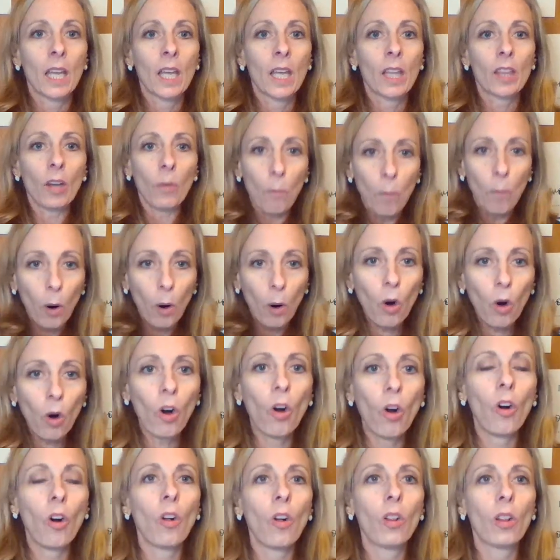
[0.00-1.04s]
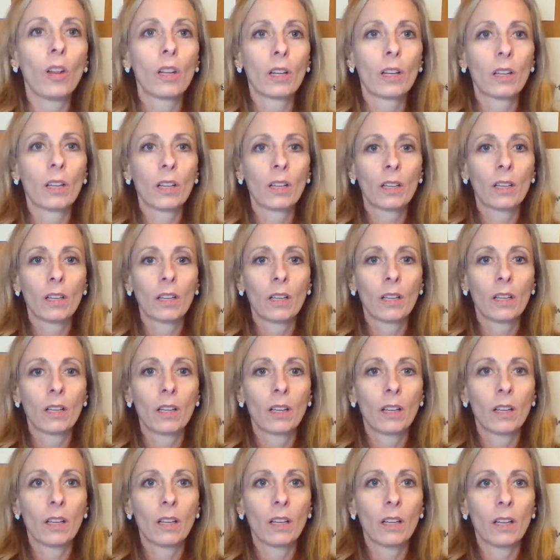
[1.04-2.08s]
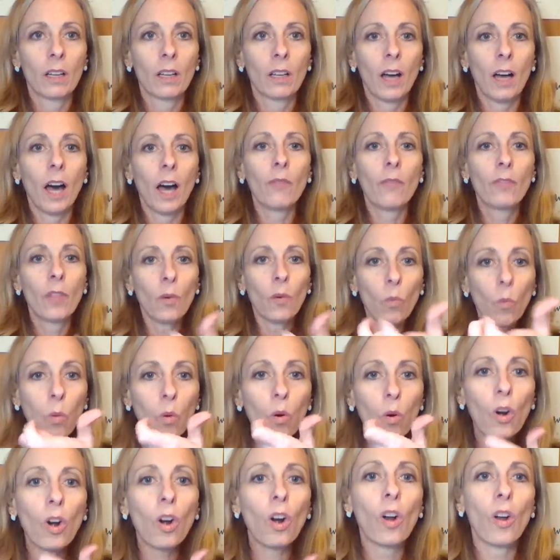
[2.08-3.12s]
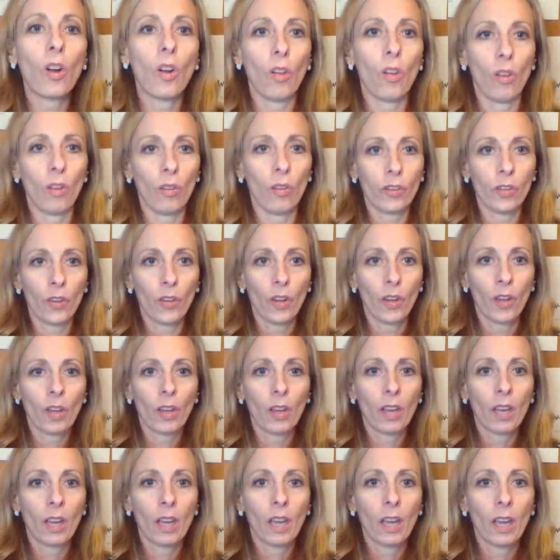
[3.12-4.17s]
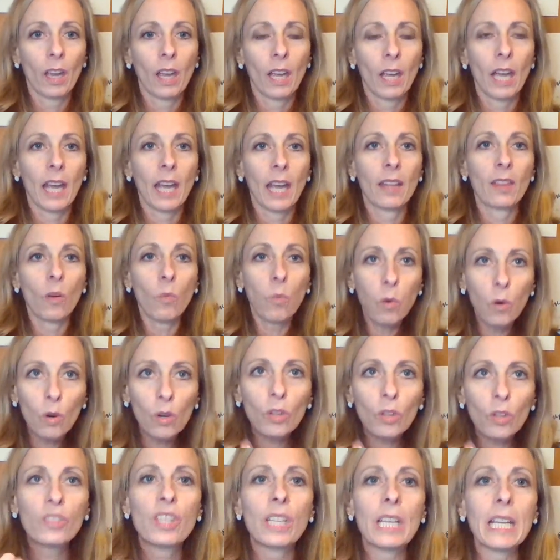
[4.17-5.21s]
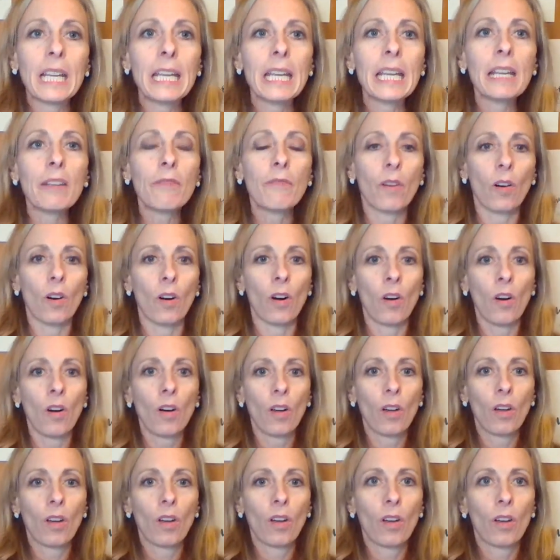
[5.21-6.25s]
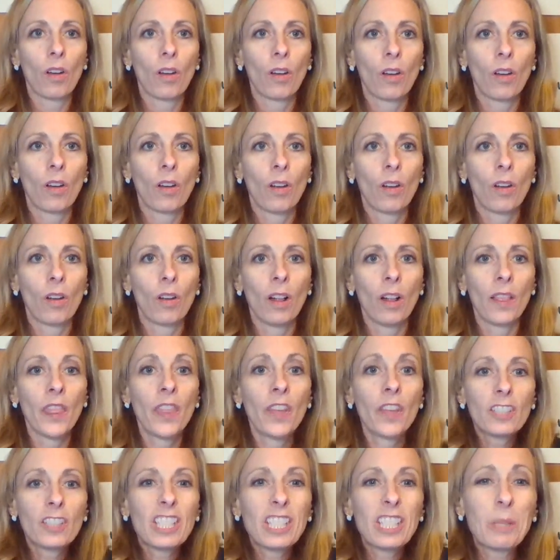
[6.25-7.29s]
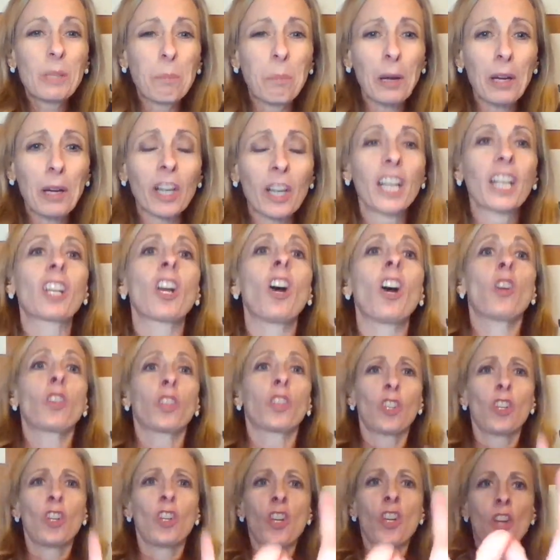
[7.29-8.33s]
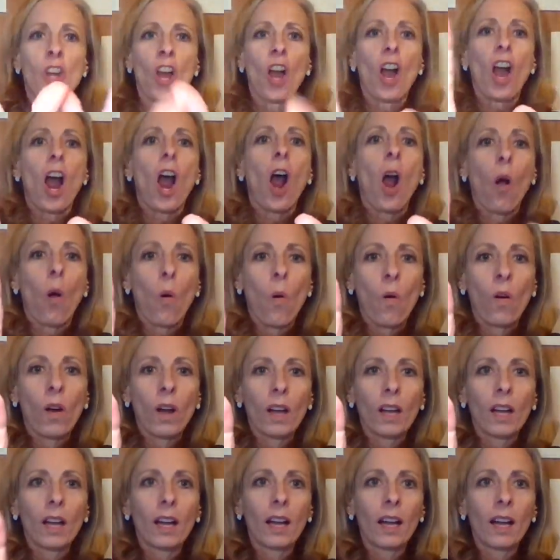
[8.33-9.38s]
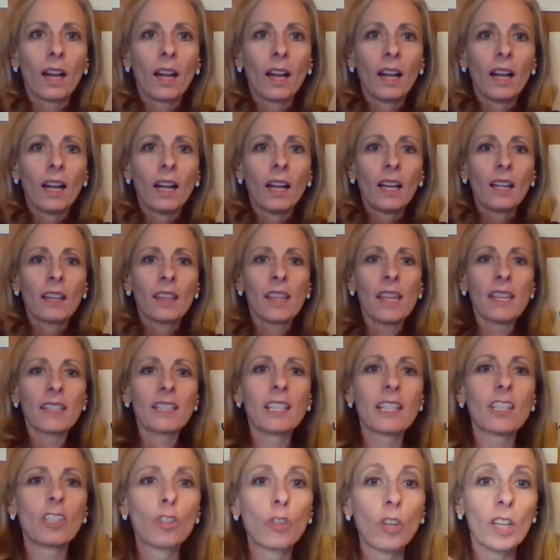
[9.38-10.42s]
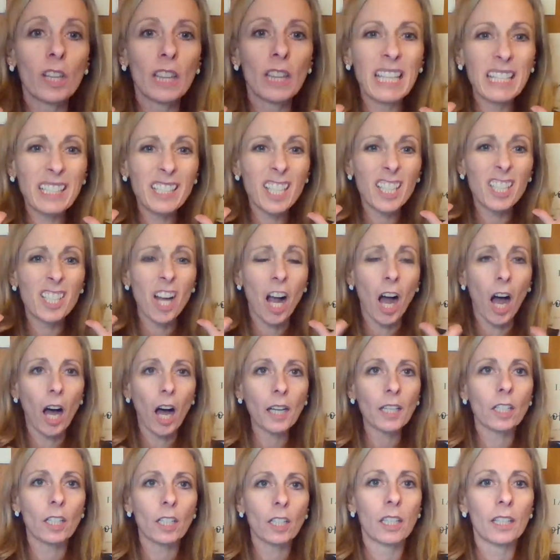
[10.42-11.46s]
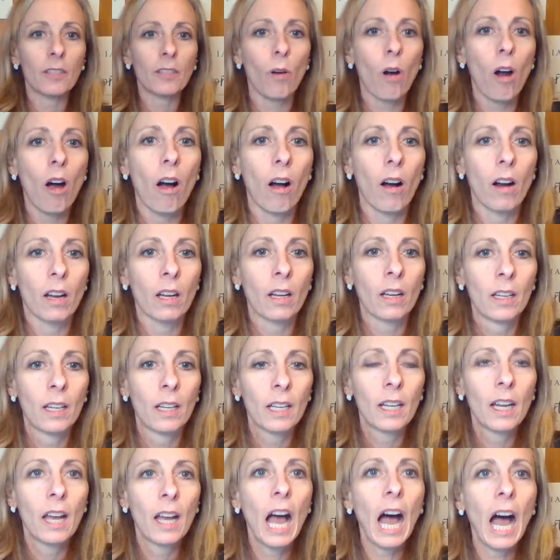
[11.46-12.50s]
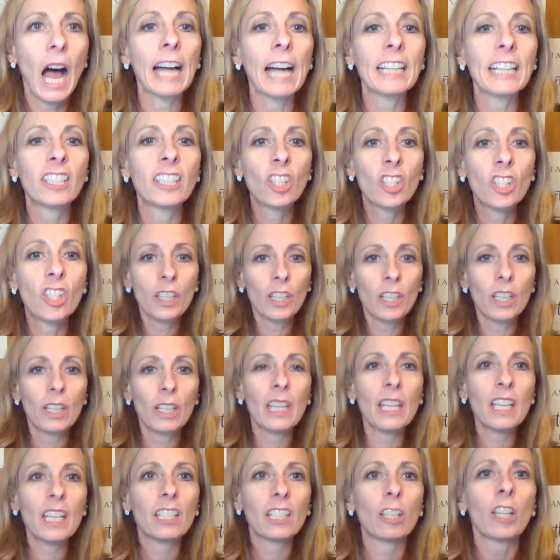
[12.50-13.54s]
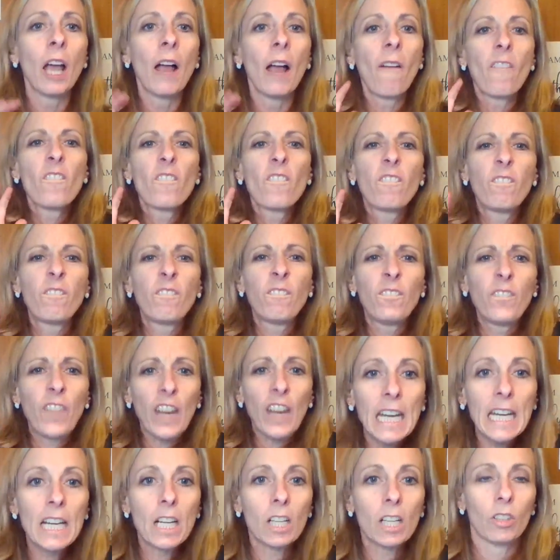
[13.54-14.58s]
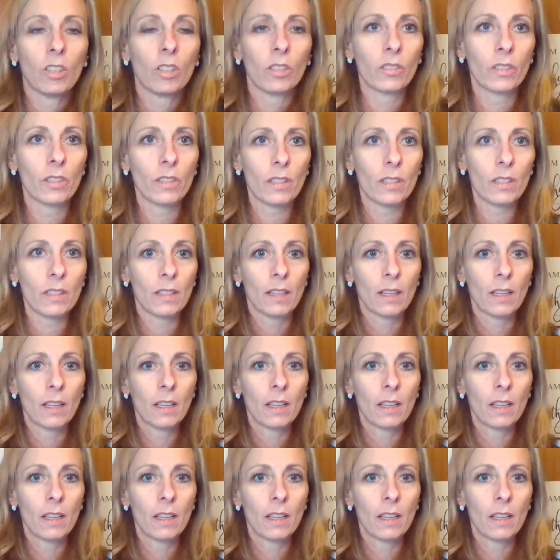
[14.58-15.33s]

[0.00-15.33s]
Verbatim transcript: the pull of the world and the world's evil their spirit goes, No, this is this is utterly wrong. I this feels